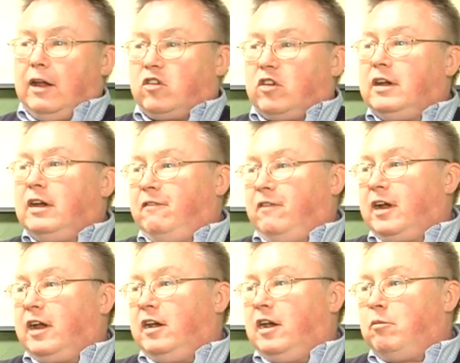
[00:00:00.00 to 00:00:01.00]

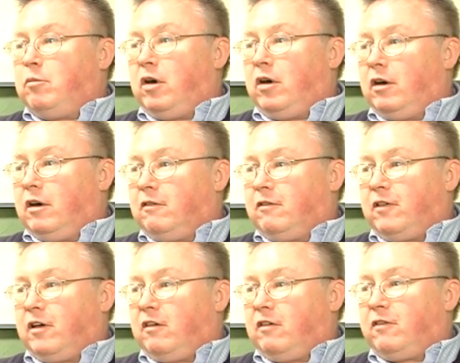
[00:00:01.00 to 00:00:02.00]
significant number
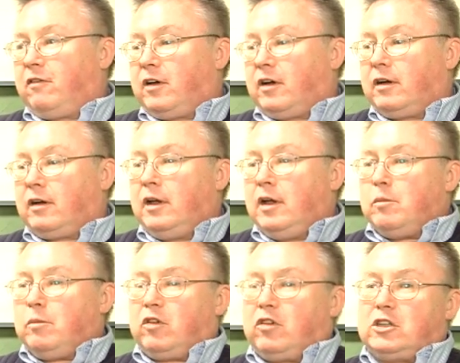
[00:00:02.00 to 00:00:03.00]
of
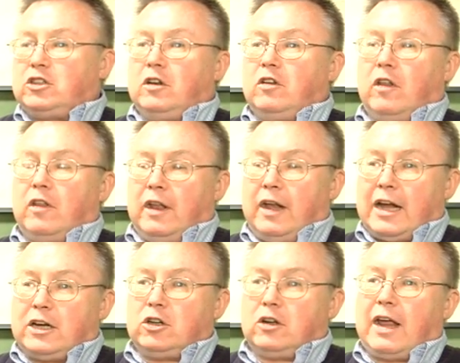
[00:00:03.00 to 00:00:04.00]
positions on the
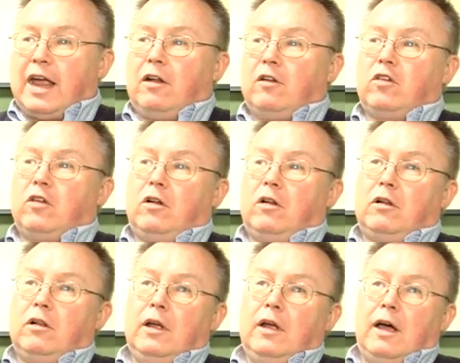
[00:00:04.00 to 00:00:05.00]
National
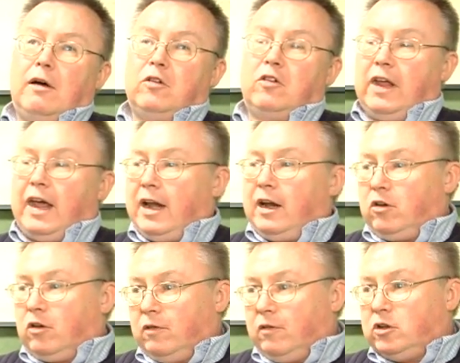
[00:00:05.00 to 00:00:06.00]
Council. Was the
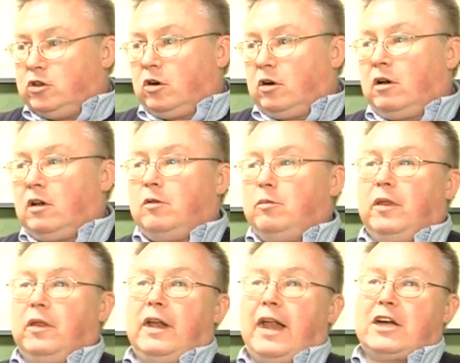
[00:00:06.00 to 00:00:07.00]
editor of the Journal. I've been
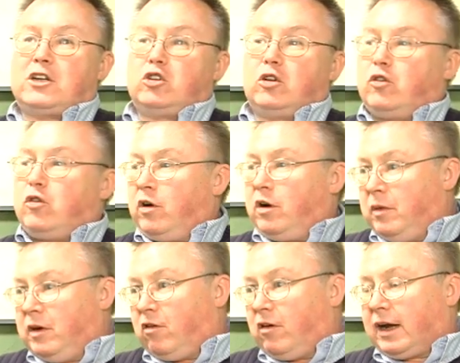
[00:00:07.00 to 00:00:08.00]
the National
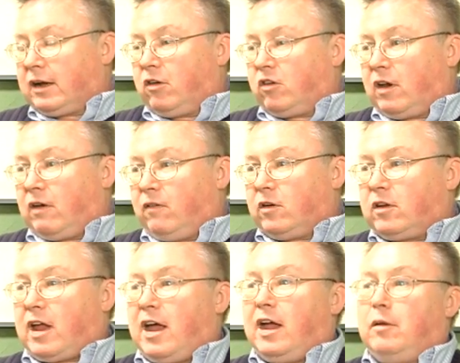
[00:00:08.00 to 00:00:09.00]
Tournament Director several
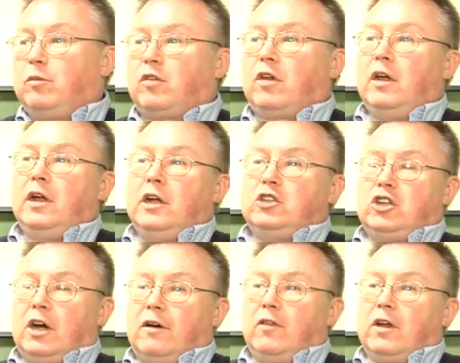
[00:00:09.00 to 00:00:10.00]
times,
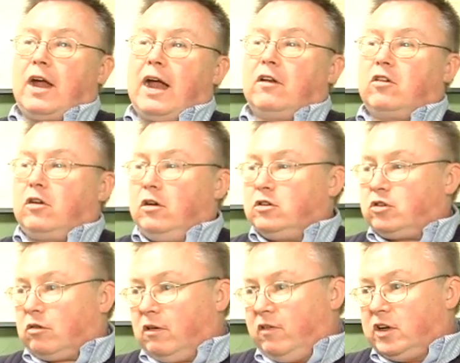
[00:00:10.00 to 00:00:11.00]
chair of the Constitutional
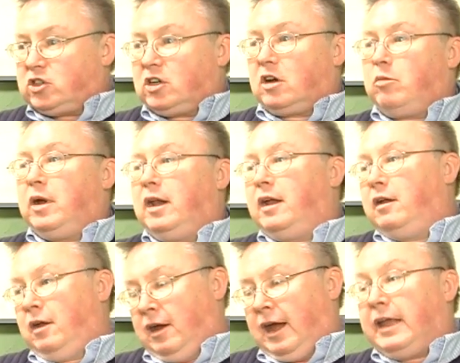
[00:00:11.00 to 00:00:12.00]
Revision Committee,
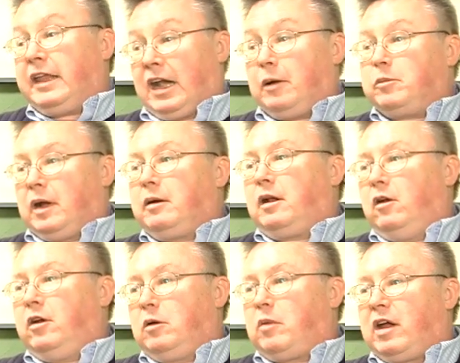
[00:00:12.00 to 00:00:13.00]
and then I'm
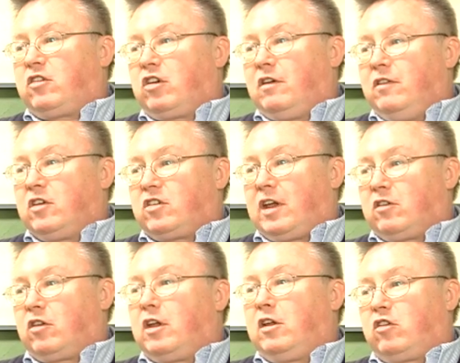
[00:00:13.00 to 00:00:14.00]
concluding my service as
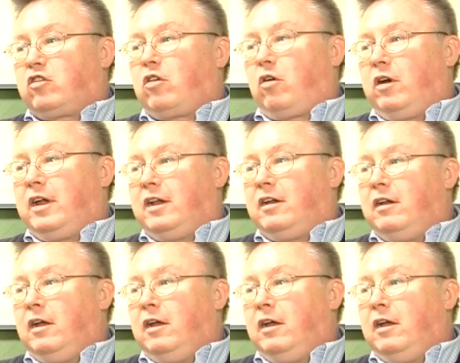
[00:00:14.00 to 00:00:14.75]
the historian.